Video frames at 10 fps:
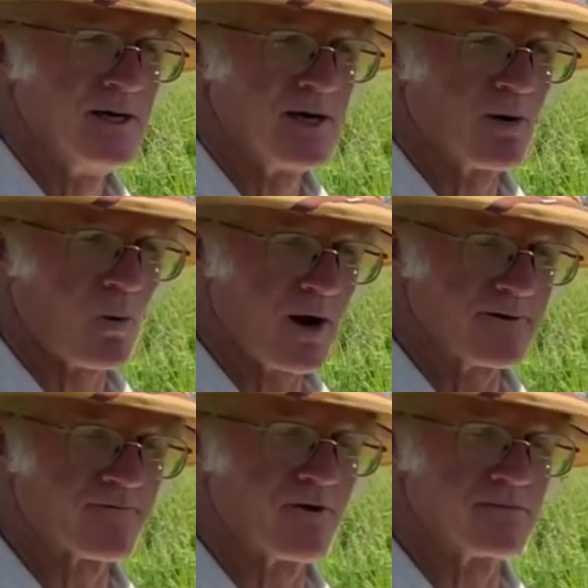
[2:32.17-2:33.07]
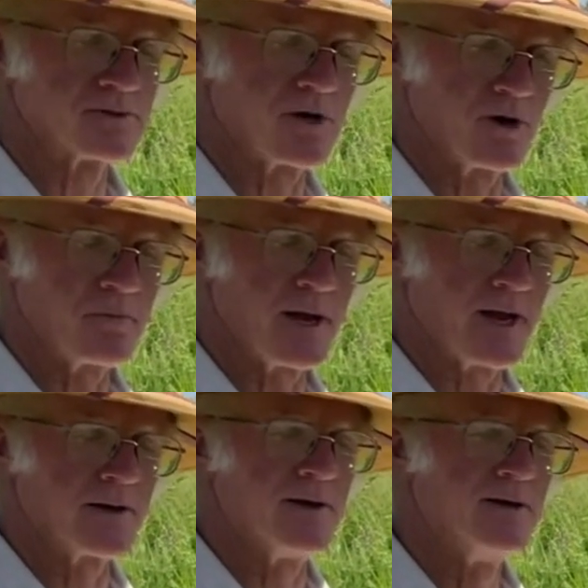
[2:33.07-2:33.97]
away from
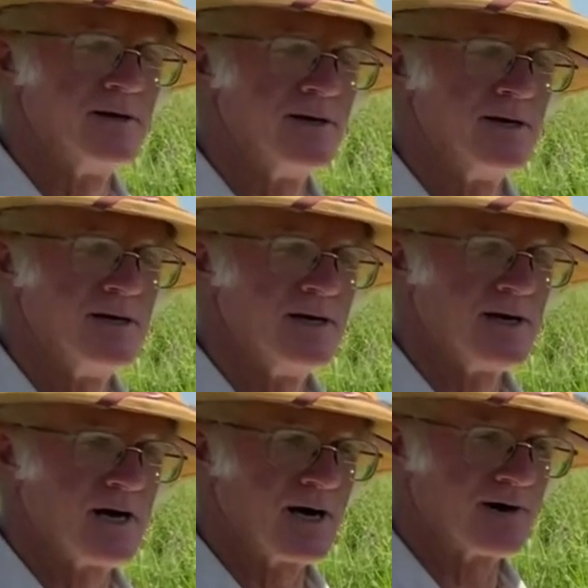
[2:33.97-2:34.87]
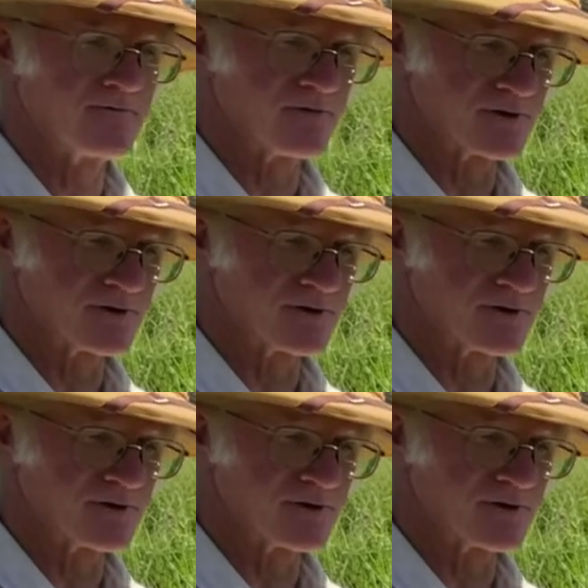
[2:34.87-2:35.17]
Taipan for